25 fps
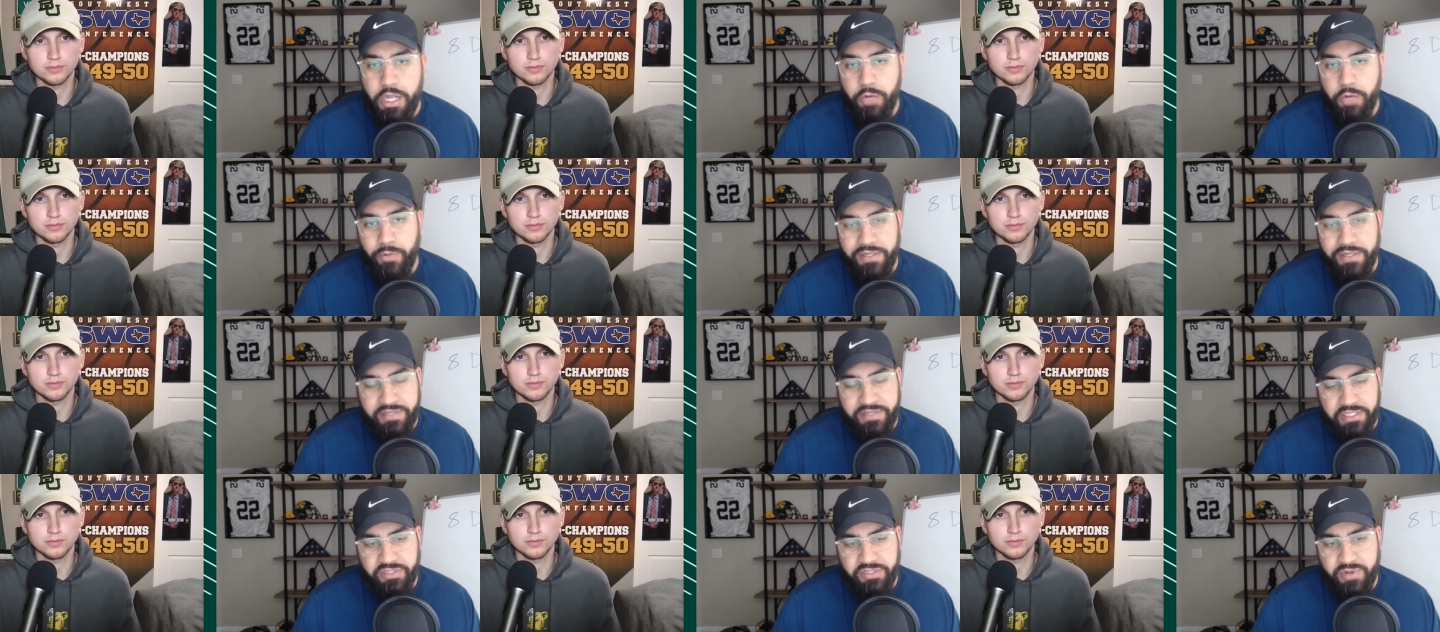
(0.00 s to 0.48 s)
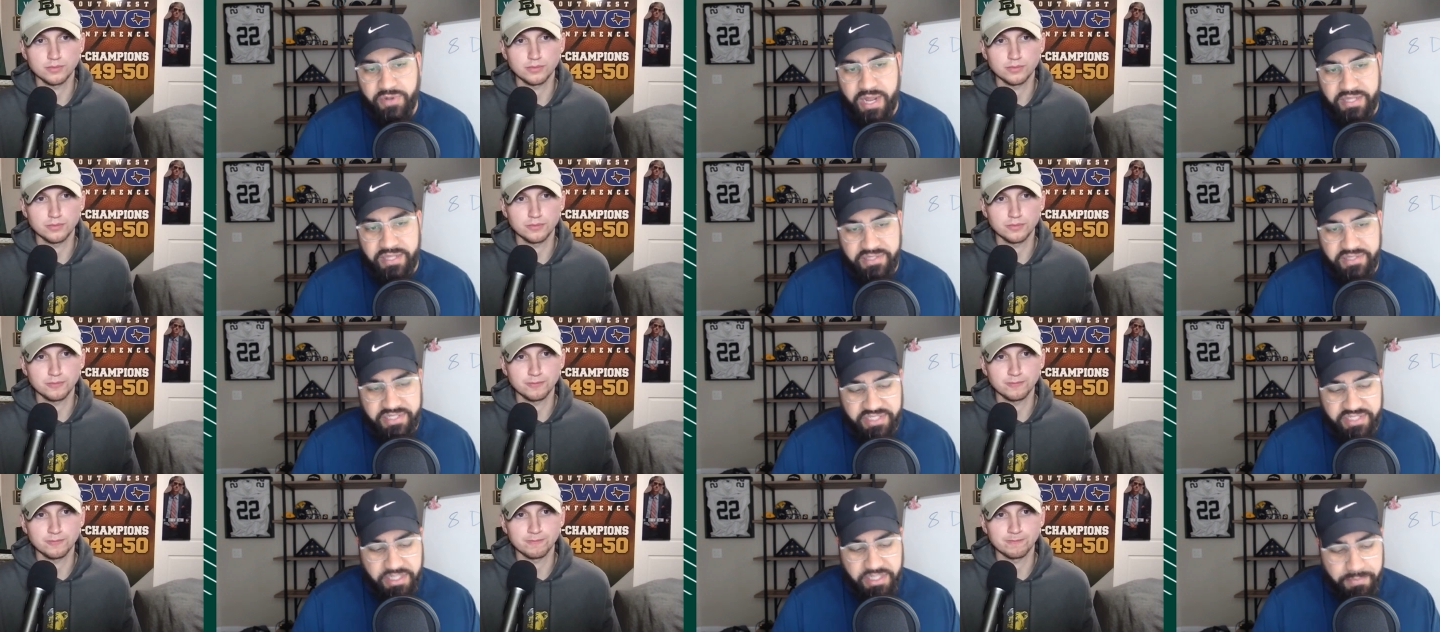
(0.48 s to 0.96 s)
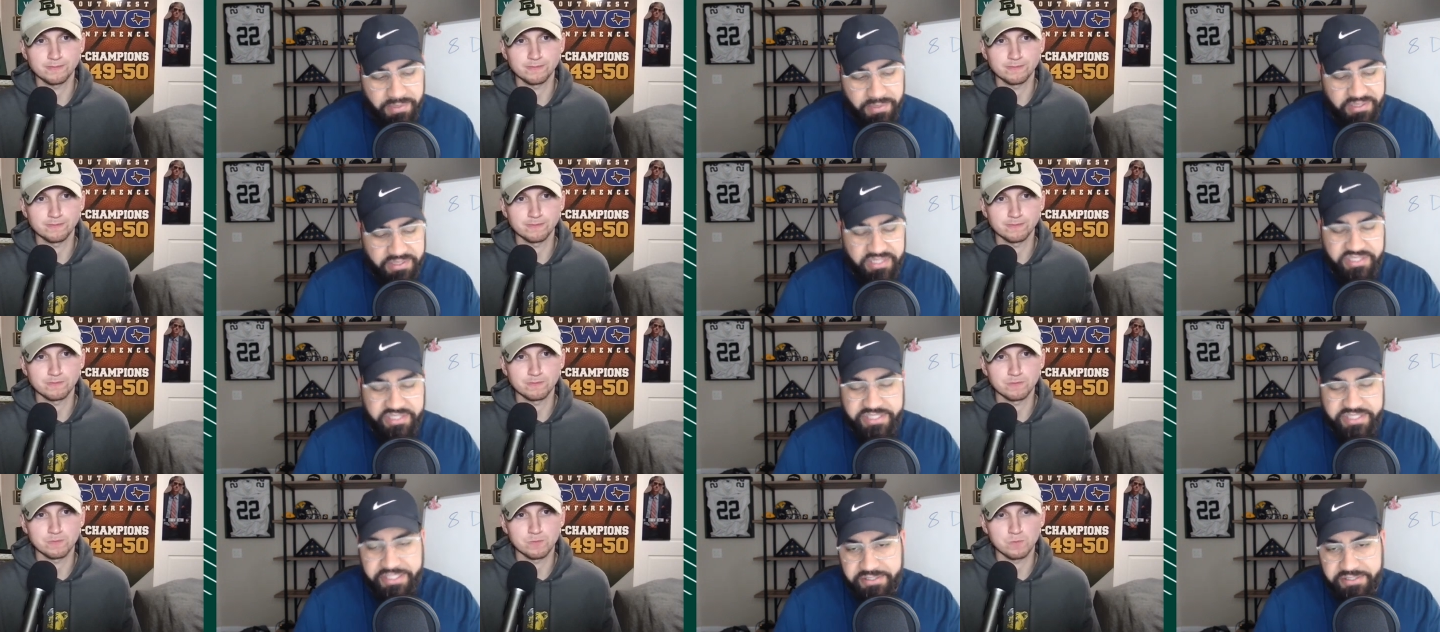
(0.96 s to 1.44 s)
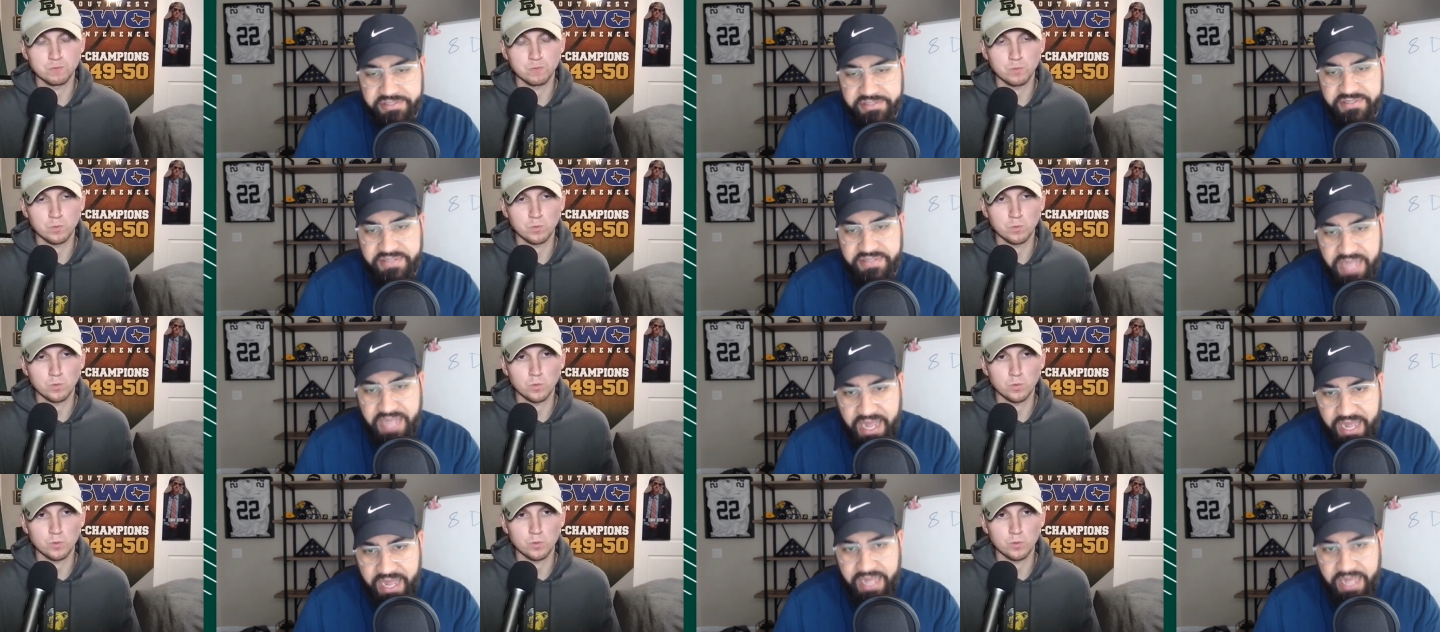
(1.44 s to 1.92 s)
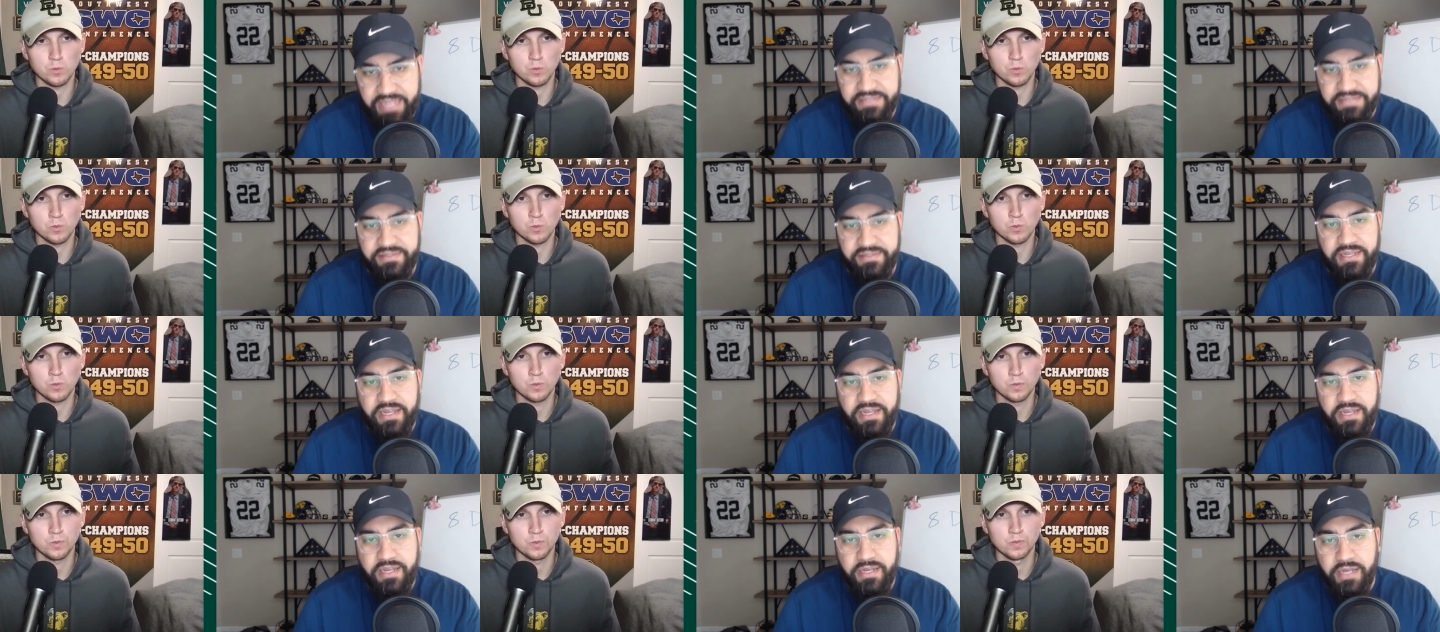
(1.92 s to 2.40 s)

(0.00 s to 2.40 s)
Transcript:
Speaker 1: with the transition but the sheer size